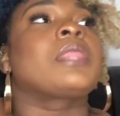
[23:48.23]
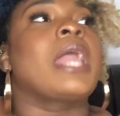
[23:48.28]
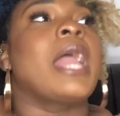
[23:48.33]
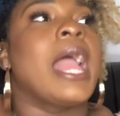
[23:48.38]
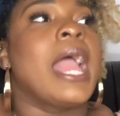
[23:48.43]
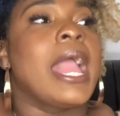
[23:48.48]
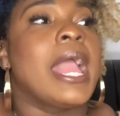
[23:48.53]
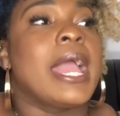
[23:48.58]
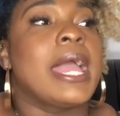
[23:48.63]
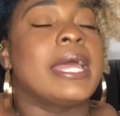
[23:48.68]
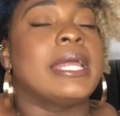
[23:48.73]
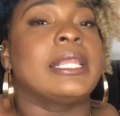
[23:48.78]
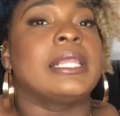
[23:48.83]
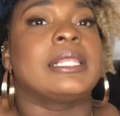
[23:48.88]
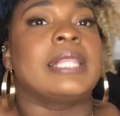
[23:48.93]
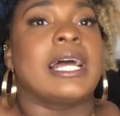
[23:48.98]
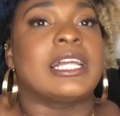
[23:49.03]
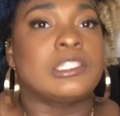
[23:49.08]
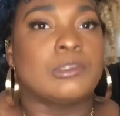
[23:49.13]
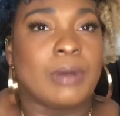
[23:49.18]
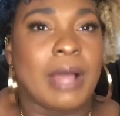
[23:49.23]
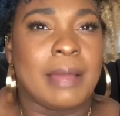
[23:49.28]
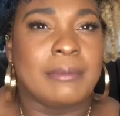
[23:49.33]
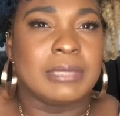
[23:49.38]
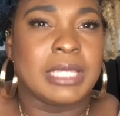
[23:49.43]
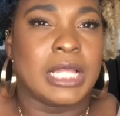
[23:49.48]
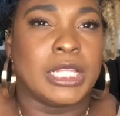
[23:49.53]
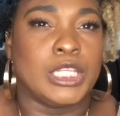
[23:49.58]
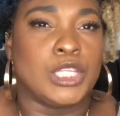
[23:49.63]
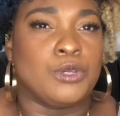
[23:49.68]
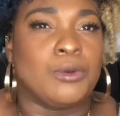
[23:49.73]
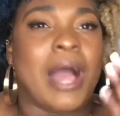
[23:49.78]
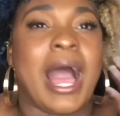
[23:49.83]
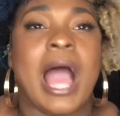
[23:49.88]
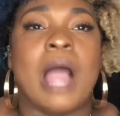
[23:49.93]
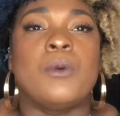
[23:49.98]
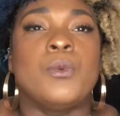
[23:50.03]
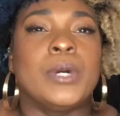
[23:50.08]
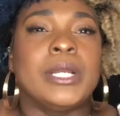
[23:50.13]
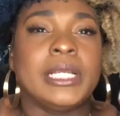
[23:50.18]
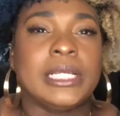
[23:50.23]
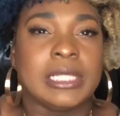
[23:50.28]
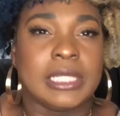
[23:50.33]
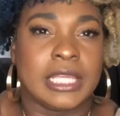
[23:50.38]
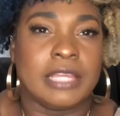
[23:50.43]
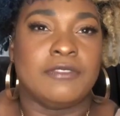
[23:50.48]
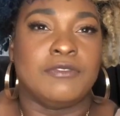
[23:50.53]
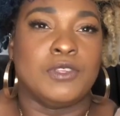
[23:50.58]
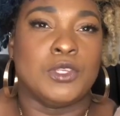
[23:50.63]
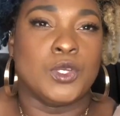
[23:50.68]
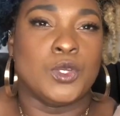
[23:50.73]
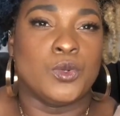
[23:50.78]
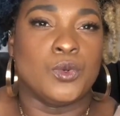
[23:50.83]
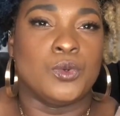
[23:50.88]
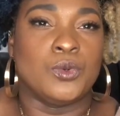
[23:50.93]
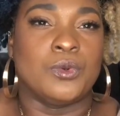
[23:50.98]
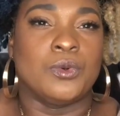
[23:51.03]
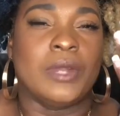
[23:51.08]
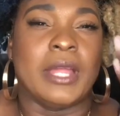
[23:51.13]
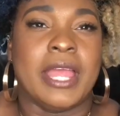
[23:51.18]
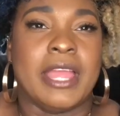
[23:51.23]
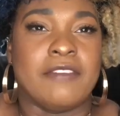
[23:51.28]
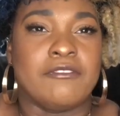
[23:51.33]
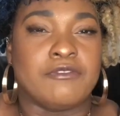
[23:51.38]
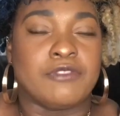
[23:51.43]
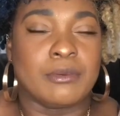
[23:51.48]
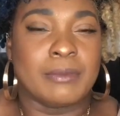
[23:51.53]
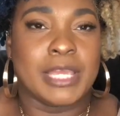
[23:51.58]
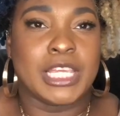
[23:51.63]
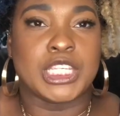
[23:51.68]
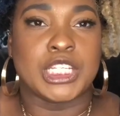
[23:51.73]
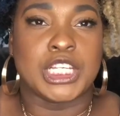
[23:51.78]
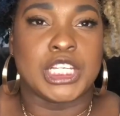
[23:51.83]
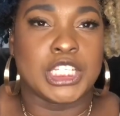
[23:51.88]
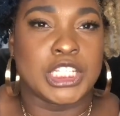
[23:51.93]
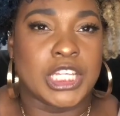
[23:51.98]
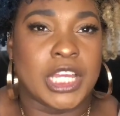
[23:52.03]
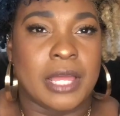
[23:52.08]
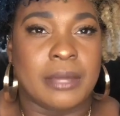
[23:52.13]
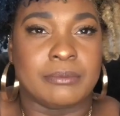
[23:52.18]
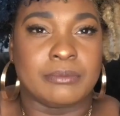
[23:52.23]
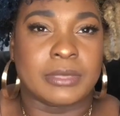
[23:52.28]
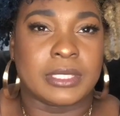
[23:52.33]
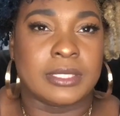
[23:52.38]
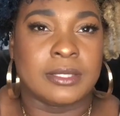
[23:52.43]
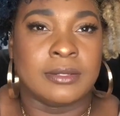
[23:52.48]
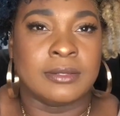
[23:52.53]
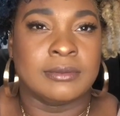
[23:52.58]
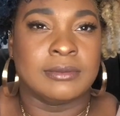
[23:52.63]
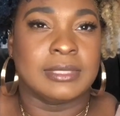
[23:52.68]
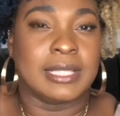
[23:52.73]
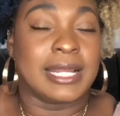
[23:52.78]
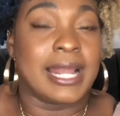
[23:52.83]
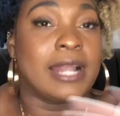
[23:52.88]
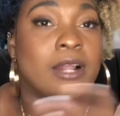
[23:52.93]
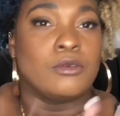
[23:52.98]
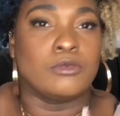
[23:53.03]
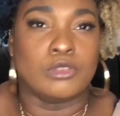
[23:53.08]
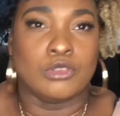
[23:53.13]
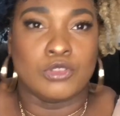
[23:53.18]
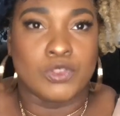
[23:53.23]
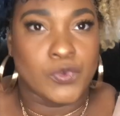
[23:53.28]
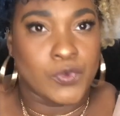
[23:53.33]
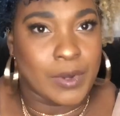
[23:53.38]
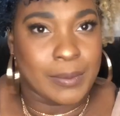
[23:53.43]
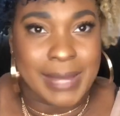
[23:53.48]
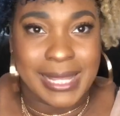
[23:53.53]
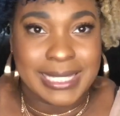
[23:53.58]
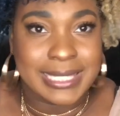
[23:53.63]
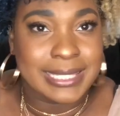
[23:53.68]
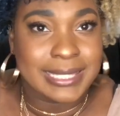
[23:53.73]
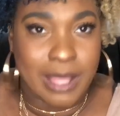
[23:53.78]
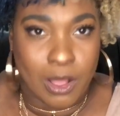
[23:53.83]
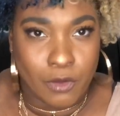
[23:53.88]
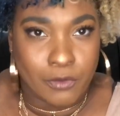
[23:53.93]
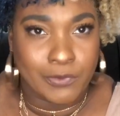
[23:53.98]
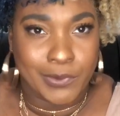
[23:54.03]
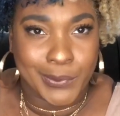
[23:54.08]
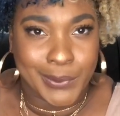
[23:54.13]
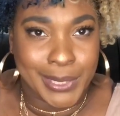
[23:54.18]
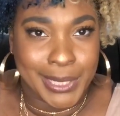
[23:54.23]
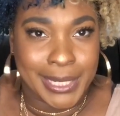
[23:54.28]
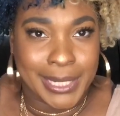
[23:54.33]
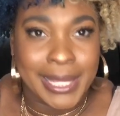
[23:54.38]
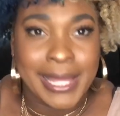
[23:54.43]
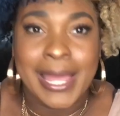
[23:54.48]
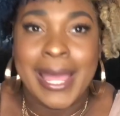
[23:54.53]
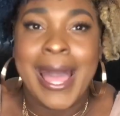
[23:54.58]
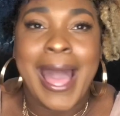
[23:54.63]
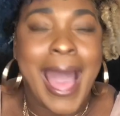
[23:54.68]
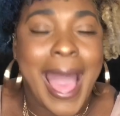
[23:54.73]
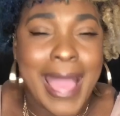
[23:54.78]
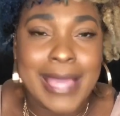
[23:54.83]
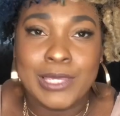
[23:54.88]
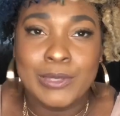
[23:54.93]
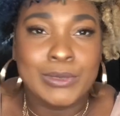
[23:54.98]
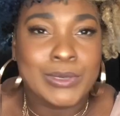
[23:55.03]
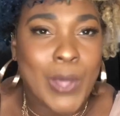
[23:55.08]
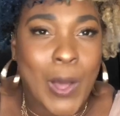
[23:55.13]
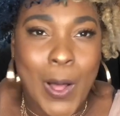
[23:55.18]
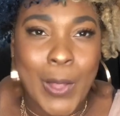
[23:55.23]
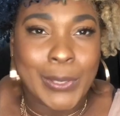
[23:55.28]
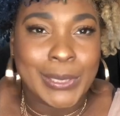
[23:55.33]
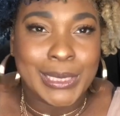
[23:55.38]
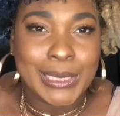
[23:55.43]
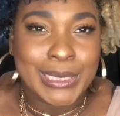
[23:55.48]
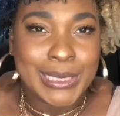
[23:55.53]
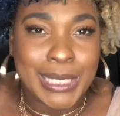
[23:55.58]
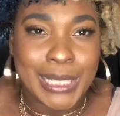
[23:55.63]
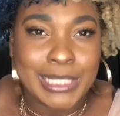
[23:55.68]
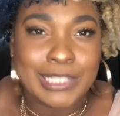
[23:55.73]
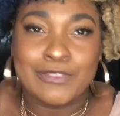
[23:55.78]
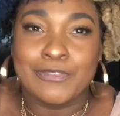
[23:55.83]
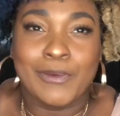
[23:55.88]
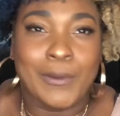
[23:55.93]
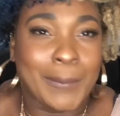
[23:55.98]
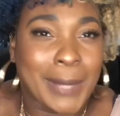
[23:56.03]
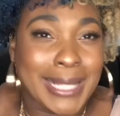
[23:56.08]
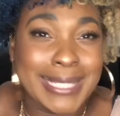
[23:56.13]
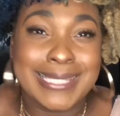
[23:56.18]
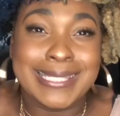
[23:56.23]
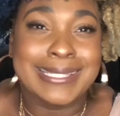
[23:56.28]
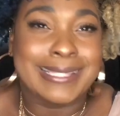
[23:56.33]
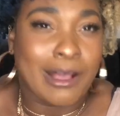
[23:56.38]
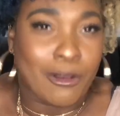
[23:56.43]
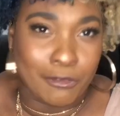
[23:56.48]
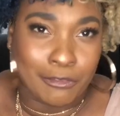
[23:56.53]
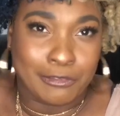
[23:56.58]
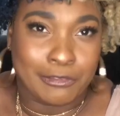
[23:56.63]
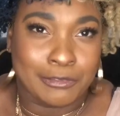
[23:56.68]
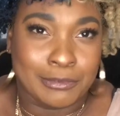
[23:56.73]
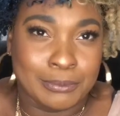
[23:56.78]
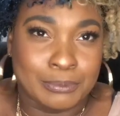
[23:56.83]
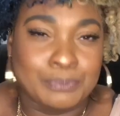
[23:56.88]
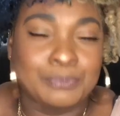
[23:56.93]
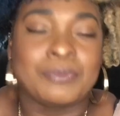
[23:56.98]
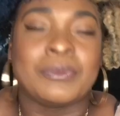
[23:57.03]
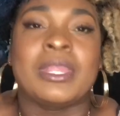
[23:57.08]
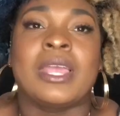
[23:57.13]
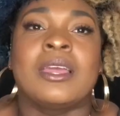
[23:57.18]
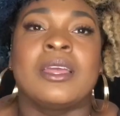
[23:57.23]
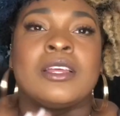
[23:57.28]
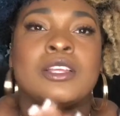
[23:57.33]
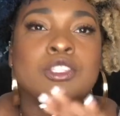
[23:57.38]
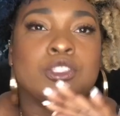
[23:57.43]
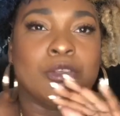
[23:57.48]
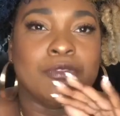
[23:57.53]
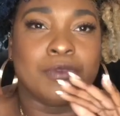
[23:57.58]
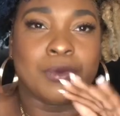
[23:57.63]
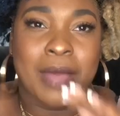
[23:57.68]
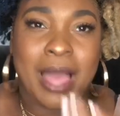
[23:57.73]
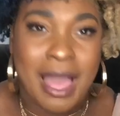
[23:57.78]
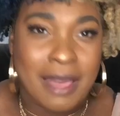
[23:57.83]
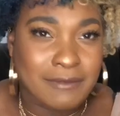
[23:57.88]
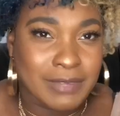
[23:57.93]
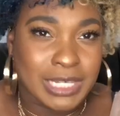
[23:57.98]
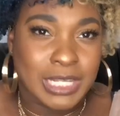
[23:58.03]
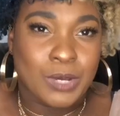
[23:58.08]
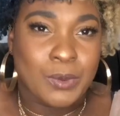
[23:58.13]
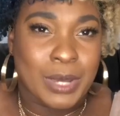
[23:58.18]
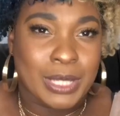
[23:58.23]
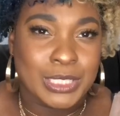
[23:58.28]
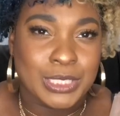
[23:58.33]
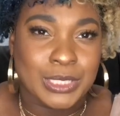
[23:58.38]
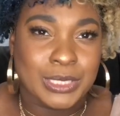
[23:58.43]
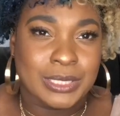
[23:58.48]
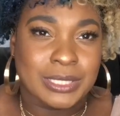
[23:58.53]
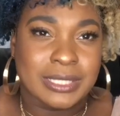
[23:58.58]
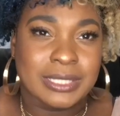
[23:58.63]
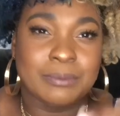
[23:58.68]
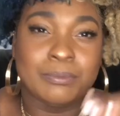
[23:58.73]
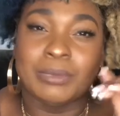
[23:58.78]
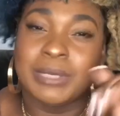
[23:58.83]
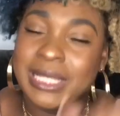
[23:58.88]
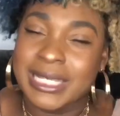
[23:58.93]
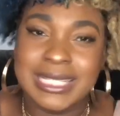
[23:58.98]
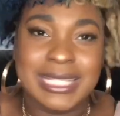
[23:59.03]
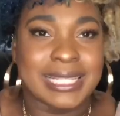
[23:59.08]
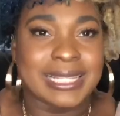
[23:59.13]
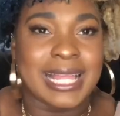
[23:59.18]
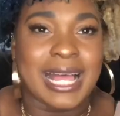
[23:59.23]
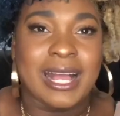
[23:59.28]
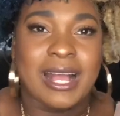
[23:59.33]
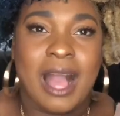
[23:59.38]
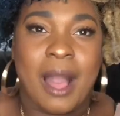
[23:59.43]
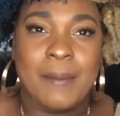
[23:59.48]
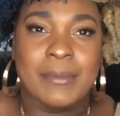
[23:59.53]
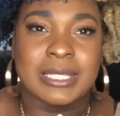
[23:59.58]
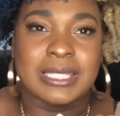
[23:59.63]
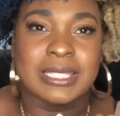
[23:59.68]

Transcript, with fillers: And that's why I'm telling you, I wouldn't give you information and gems that I don't use for myself, okay? I use all of these things for myself. So if you have any questions, please hit that comment